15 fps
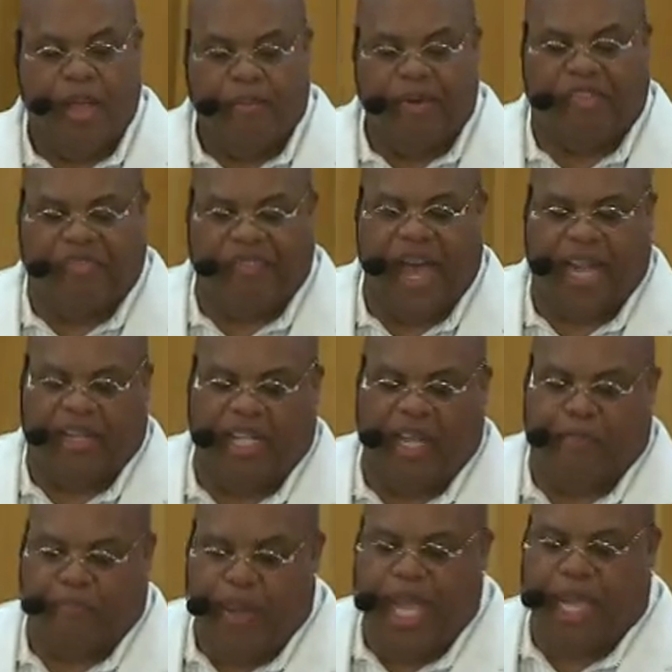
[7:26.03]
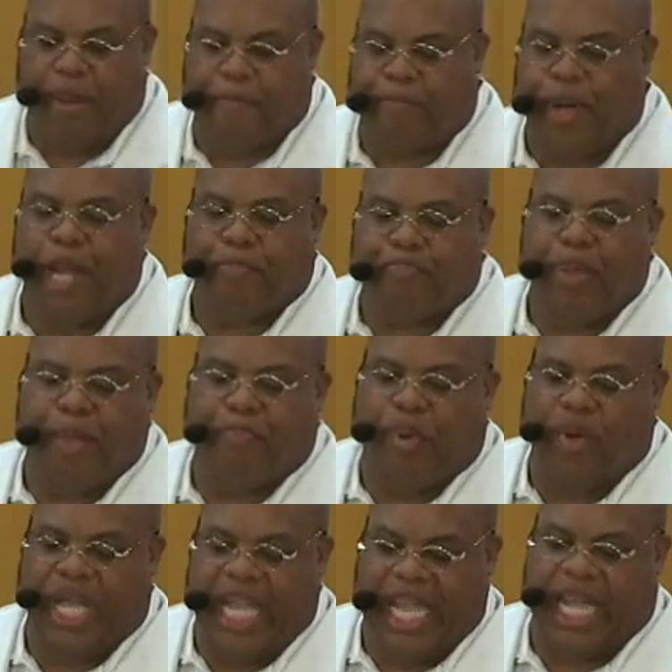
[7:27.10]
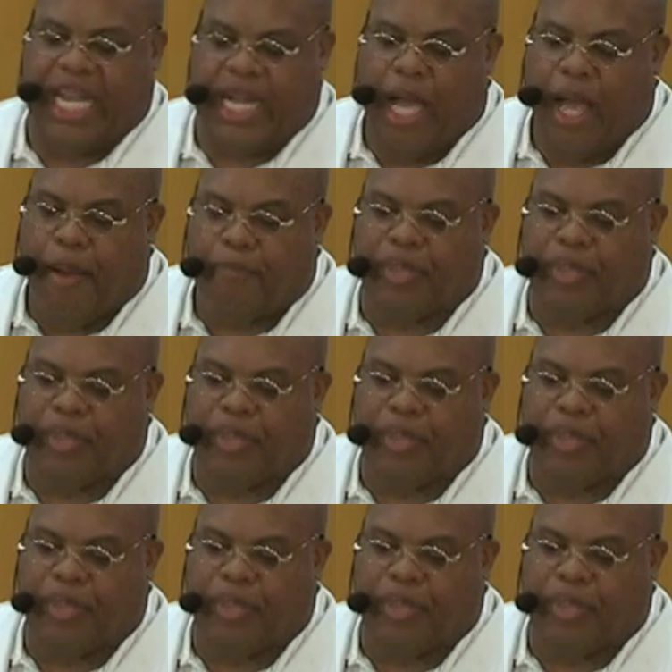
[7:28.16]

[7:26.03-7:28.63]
But finally, the P, put people in